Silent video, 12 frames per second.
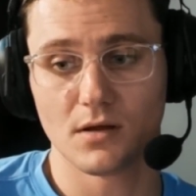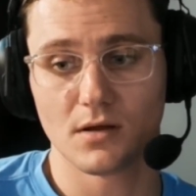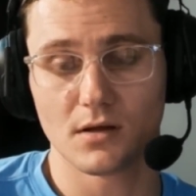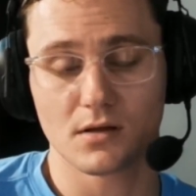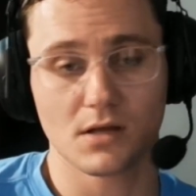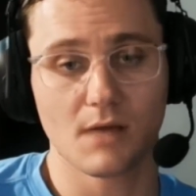
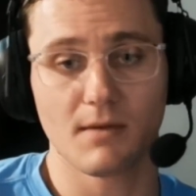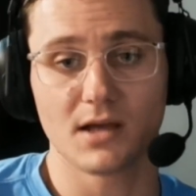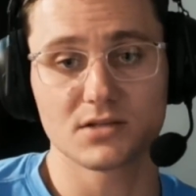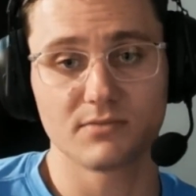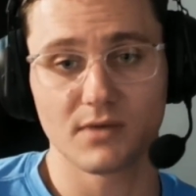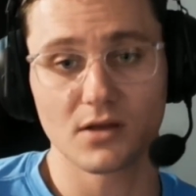
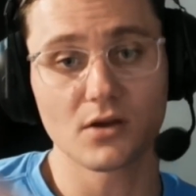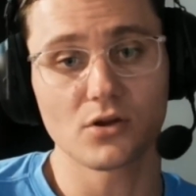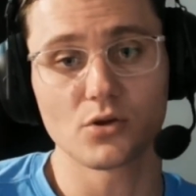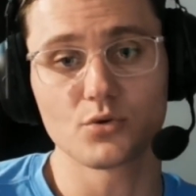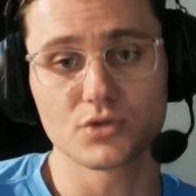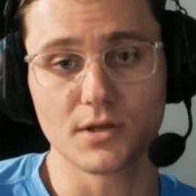climax, a big
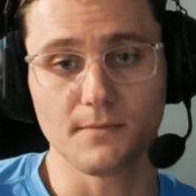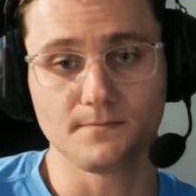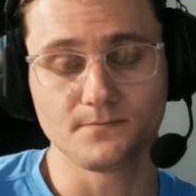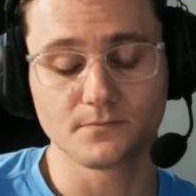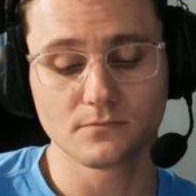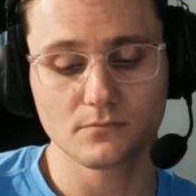conclusion,
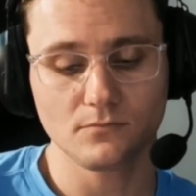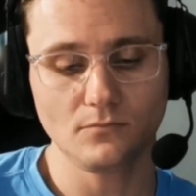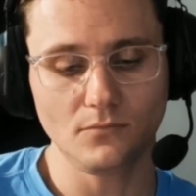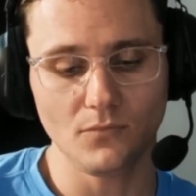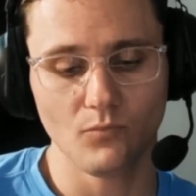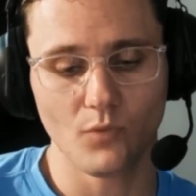
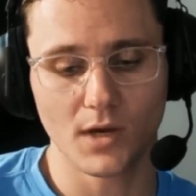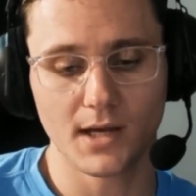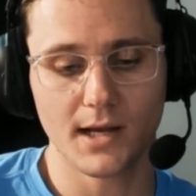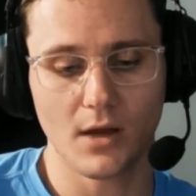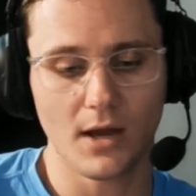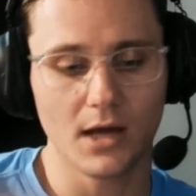right?
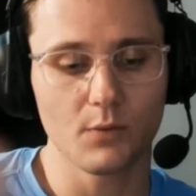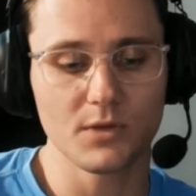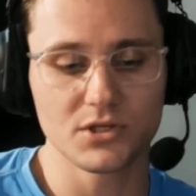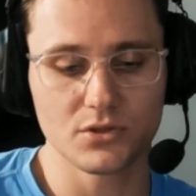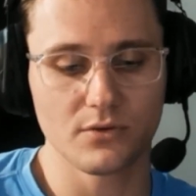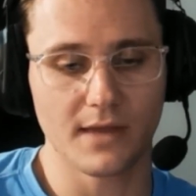Now, how do we
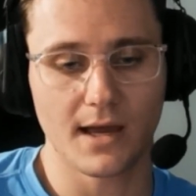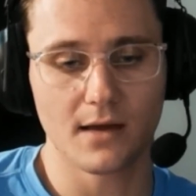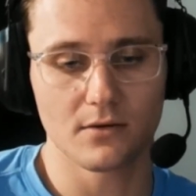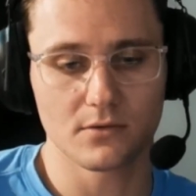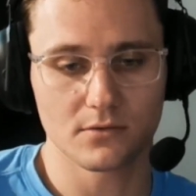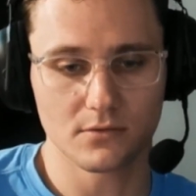do that?